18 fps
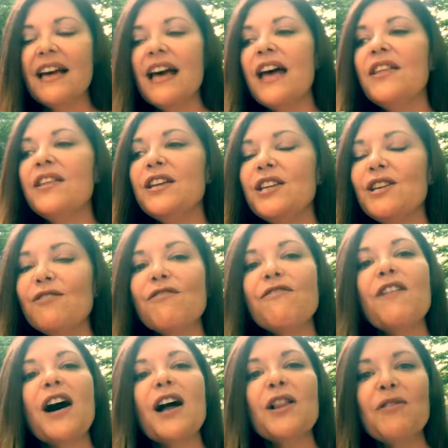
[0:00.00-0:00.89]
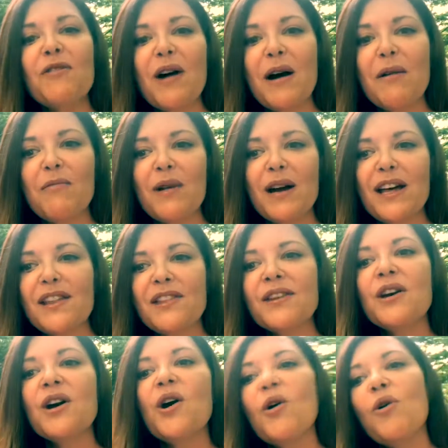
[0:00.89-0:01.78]
And then you follow up with,
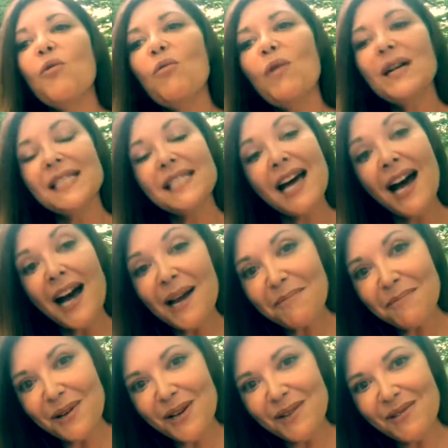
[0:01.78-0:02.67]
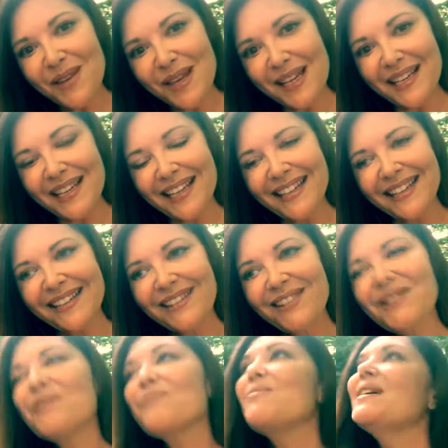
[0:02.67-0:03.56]
what time were you thinking?
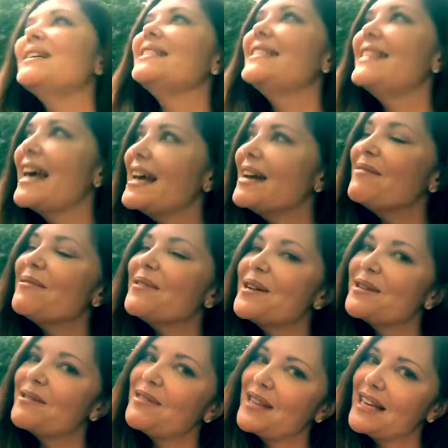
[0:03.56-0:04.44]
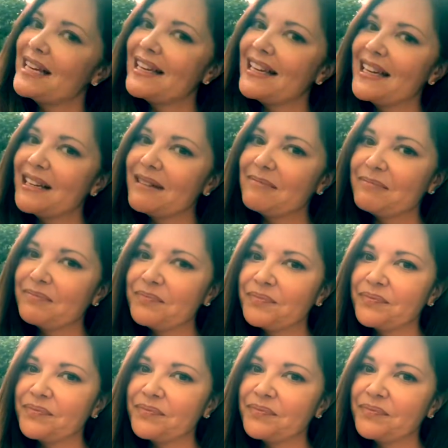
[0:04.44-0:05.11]
Or what day were you thinking?